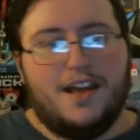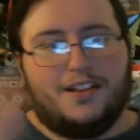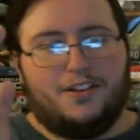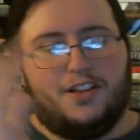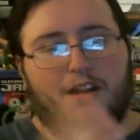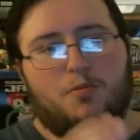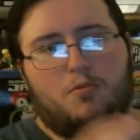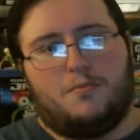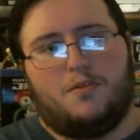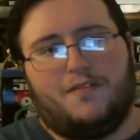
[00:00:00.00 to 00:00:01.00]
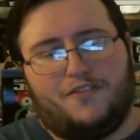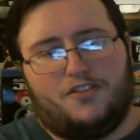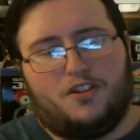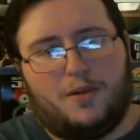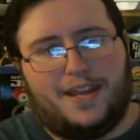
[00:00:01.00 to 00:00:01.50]
The number one movie
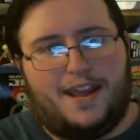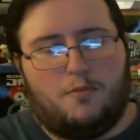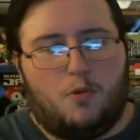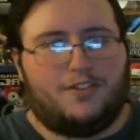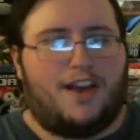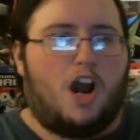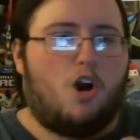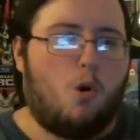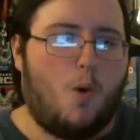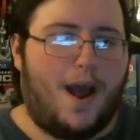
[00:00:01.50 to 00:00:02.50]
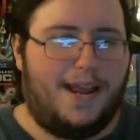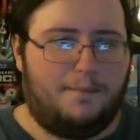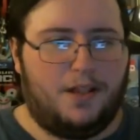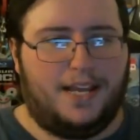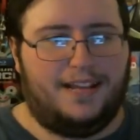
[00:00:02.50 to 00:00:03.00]
for the weekend was A Quiet
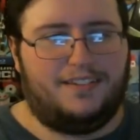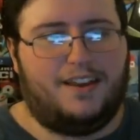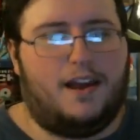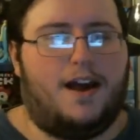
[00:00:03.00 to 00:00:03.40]
Place,